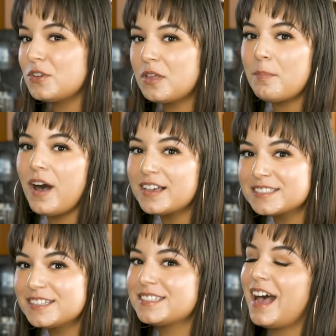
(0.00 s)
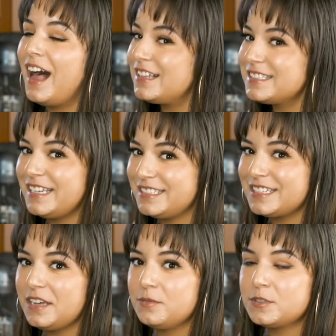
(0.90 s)
So the pasta is al
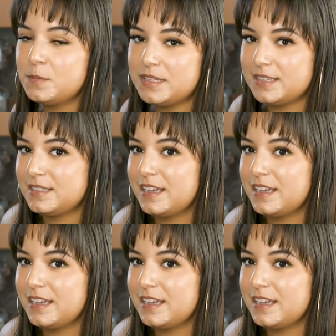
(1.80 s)
dente, which means